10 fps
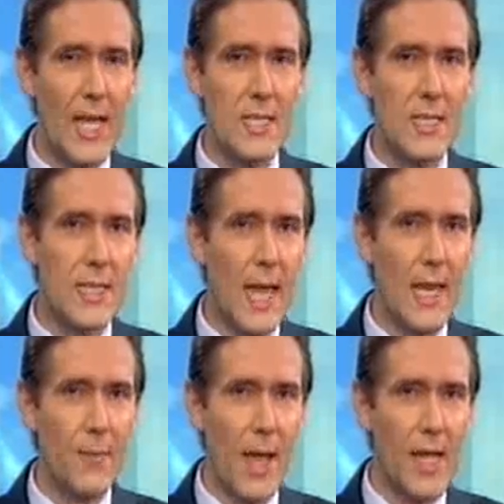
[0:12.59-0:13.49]
into
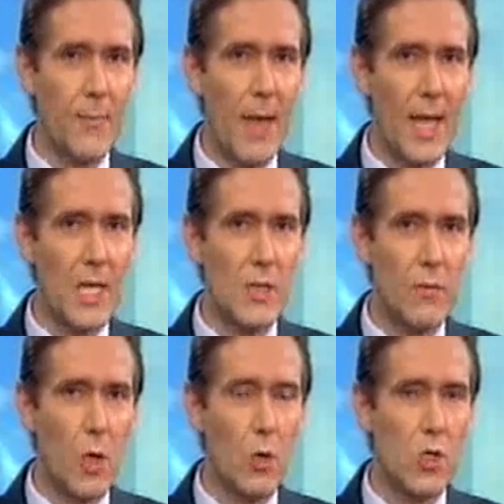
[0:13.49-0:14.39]
scaling back a package
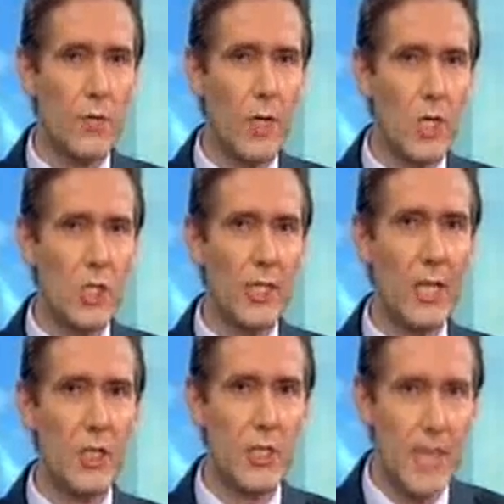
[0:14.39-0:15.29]
of controversial
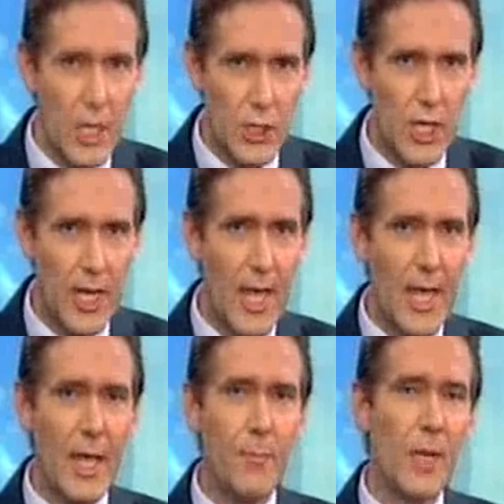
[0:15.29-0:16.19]
legislation
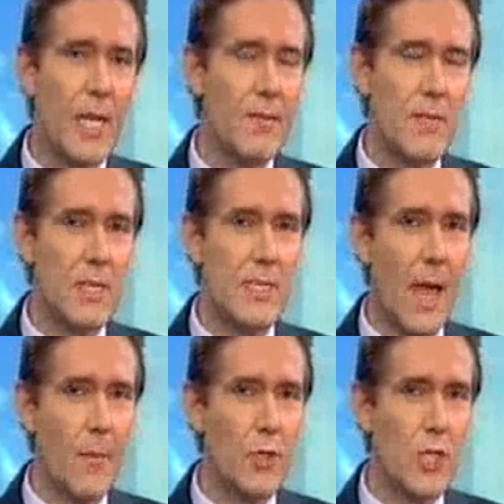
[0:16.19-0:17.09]
it believes is
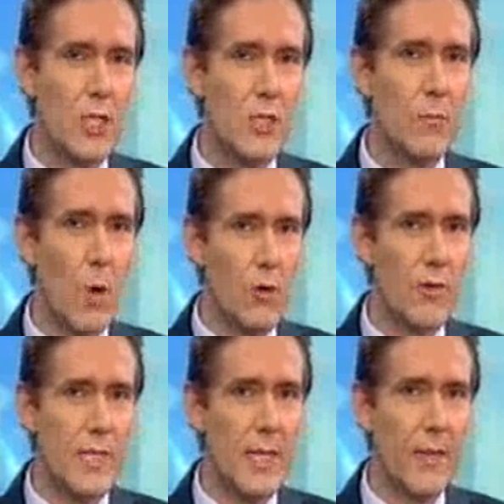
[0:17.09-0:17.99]
damaging
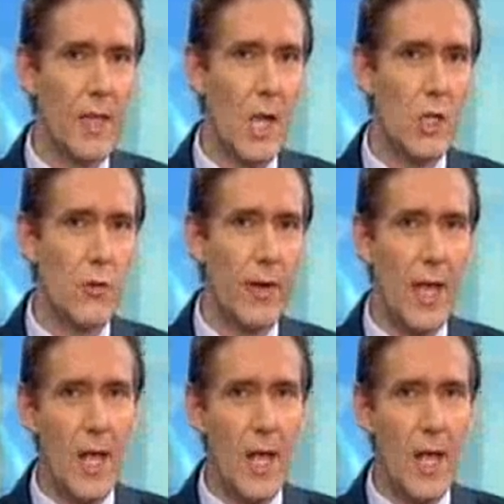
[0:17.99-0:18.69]
democracy in the country.